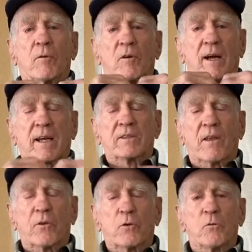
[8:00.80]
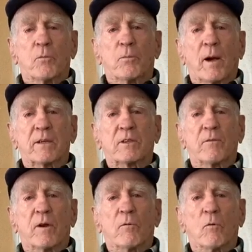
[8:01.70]
Like I said, the two pints
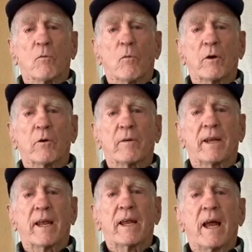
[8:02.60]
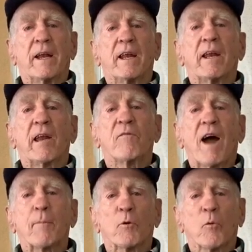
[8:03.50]
of water a day, and then
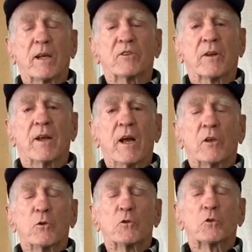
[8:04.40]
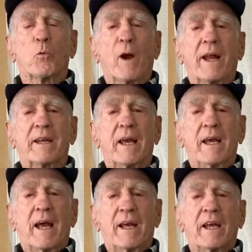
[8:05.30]
evaporation. You sweat,
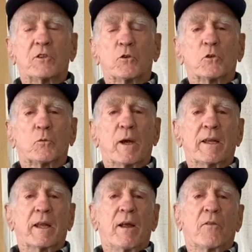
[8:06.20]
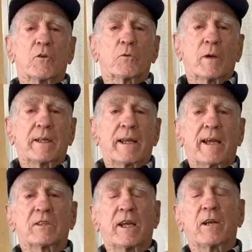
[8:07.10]
and as you sweat, the sweat
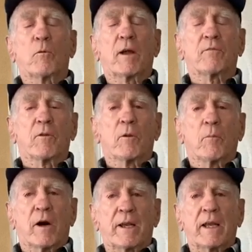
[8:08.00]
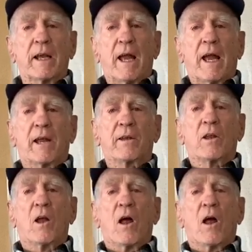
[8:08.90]
takes heat away from the body, and